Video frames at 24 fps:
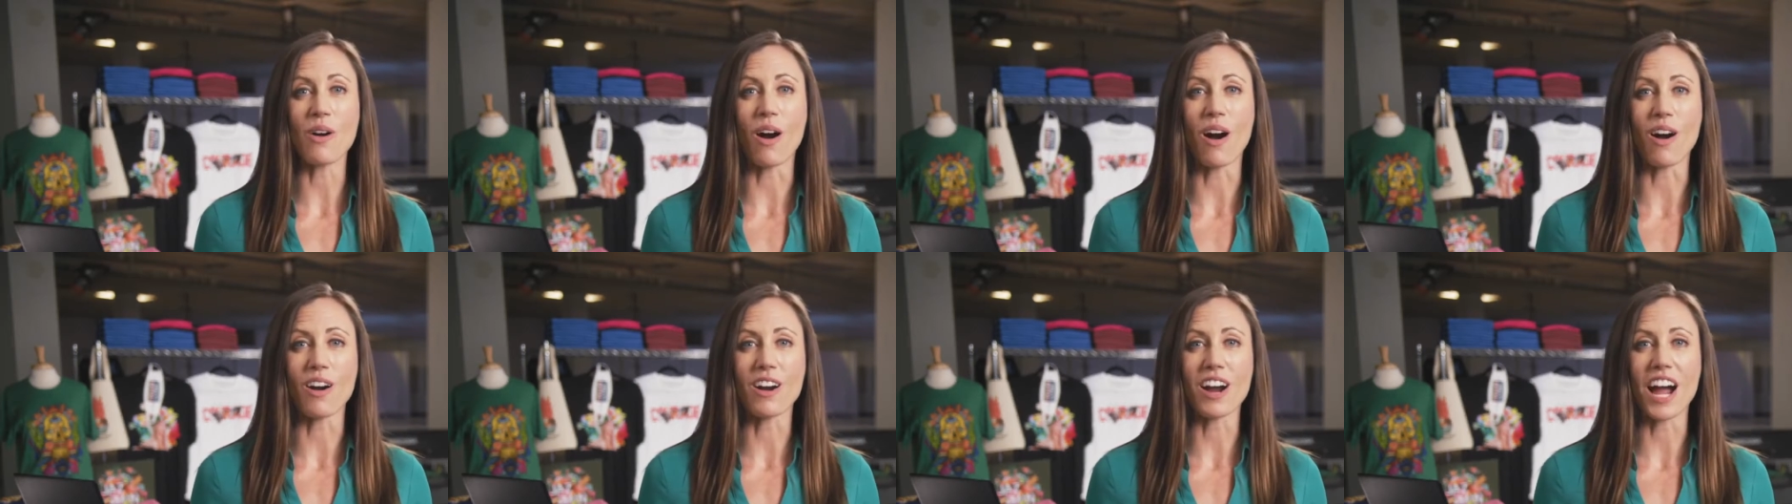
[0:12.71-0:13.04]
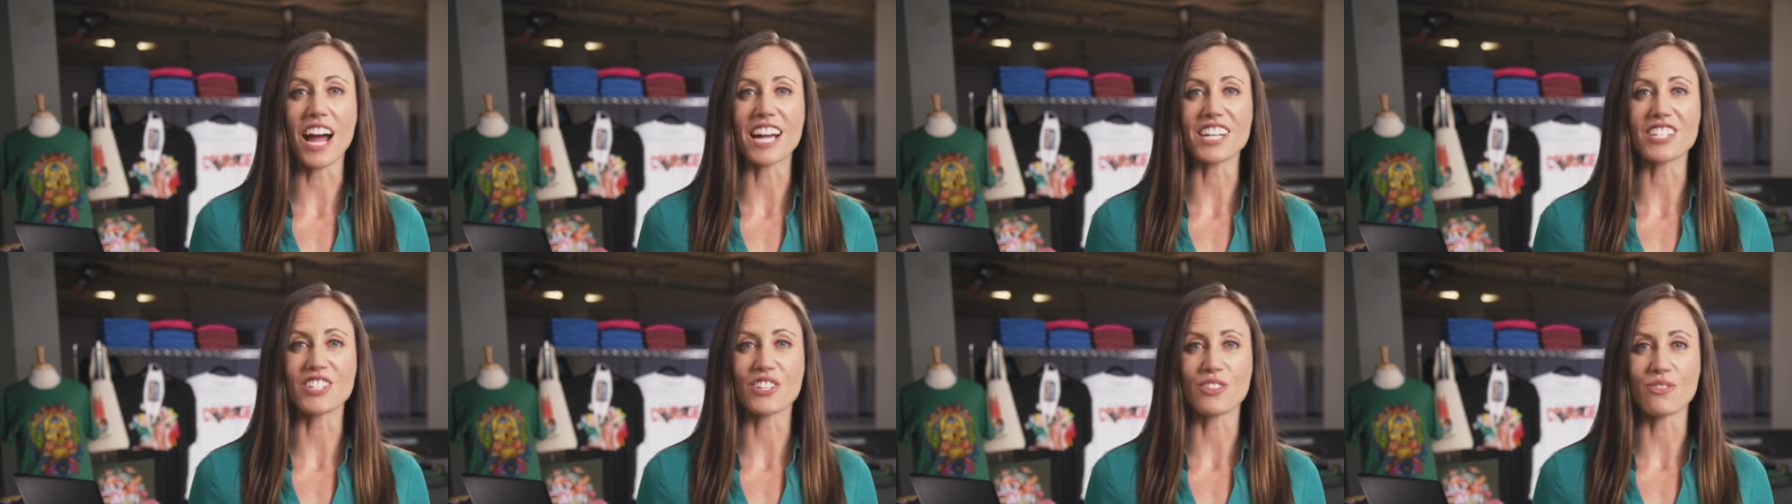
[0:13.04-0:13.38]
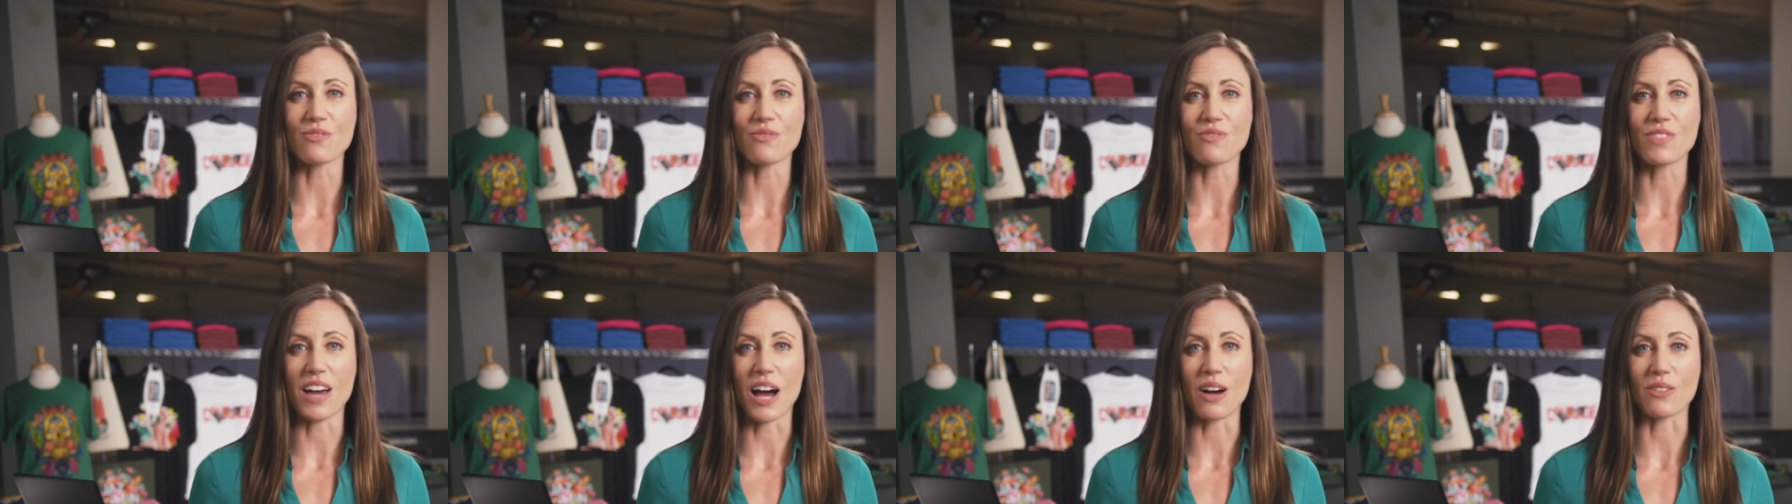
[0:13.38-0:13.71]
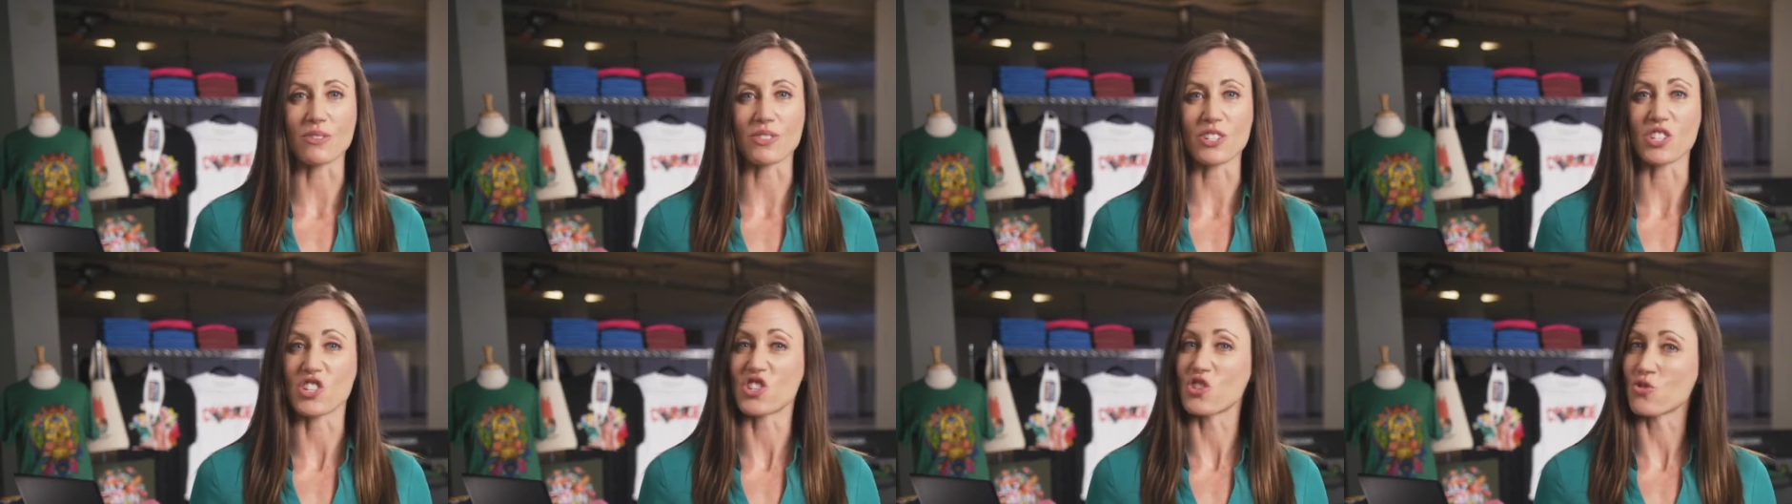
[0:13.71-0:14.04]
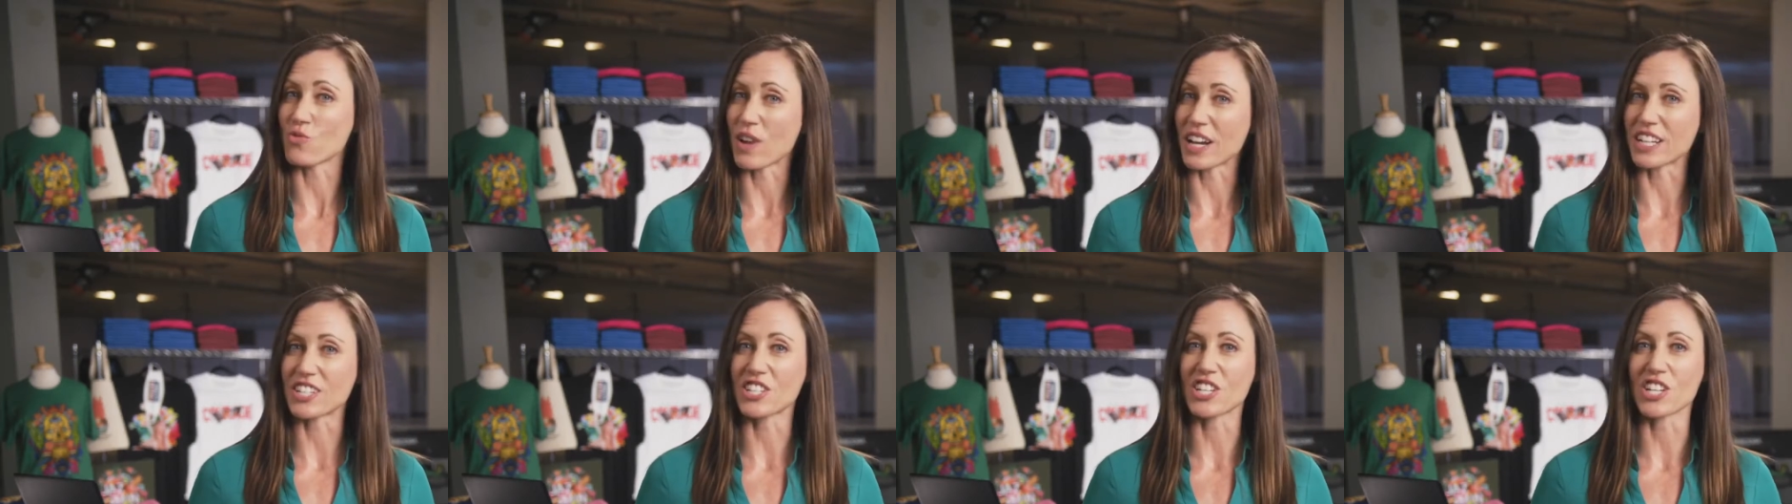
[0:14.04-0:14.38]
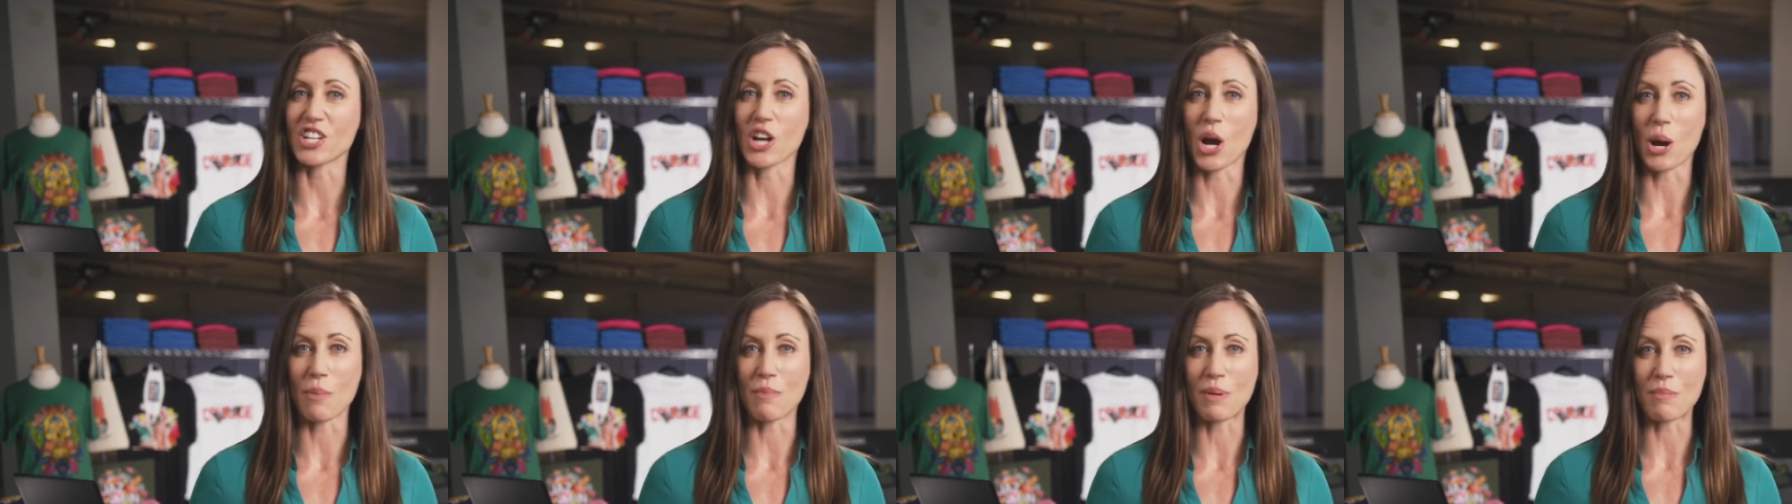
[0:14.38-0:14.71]
RI2000 direct to
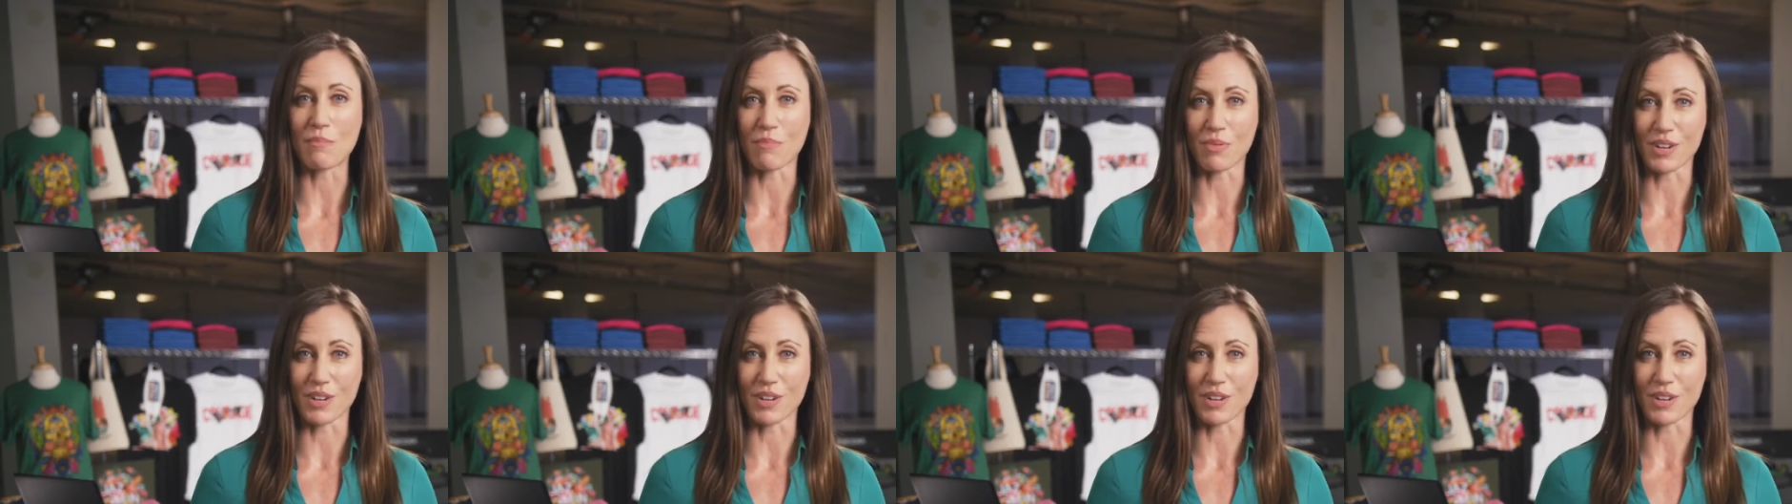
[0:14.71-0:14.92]
garment